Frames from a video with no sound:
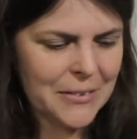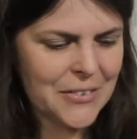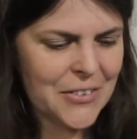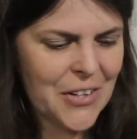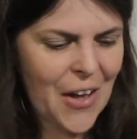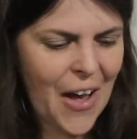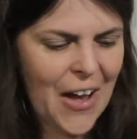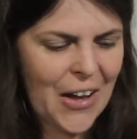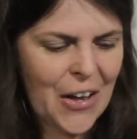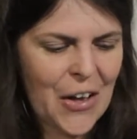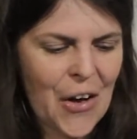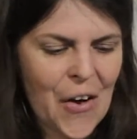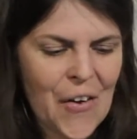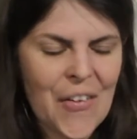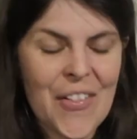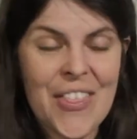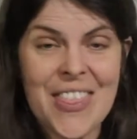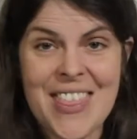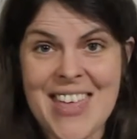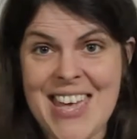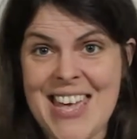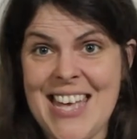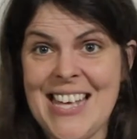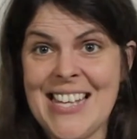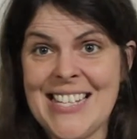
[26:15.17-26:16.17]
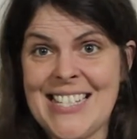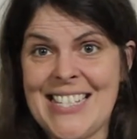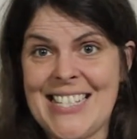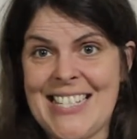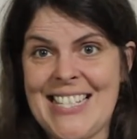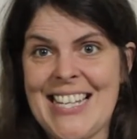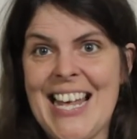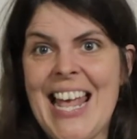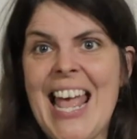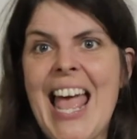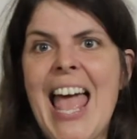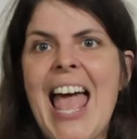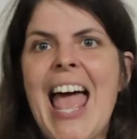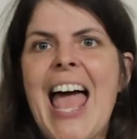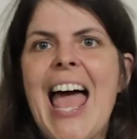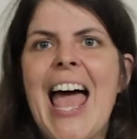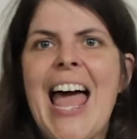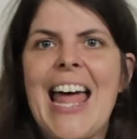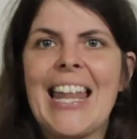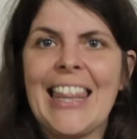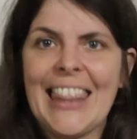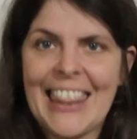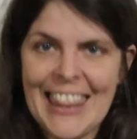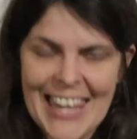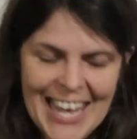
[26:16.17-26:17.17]
So I got this
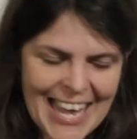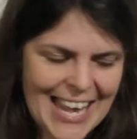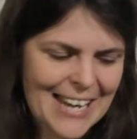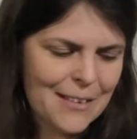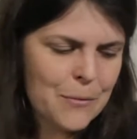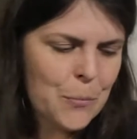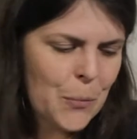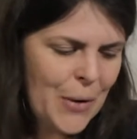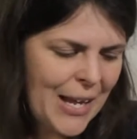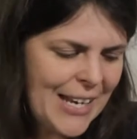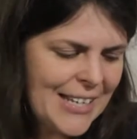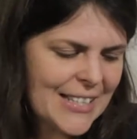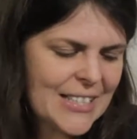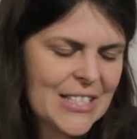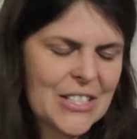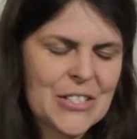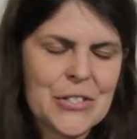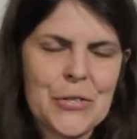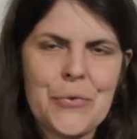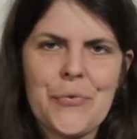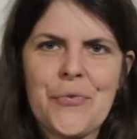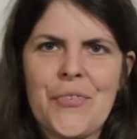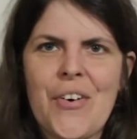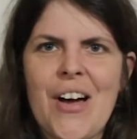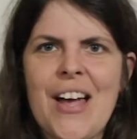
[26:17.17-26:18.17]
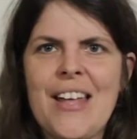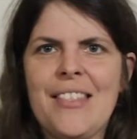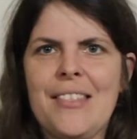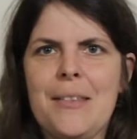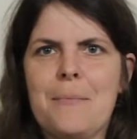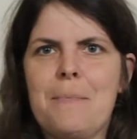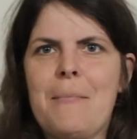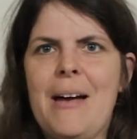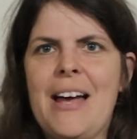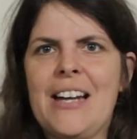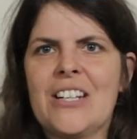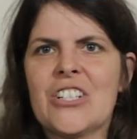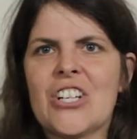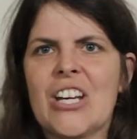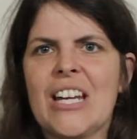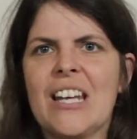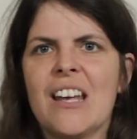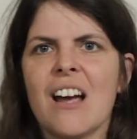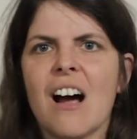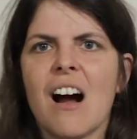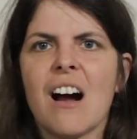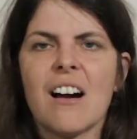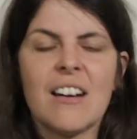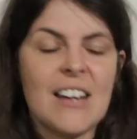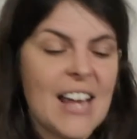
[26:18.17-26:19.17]
and then went to find the matching
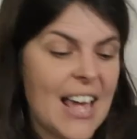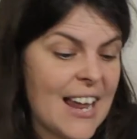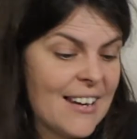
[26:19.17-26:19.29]
yarn,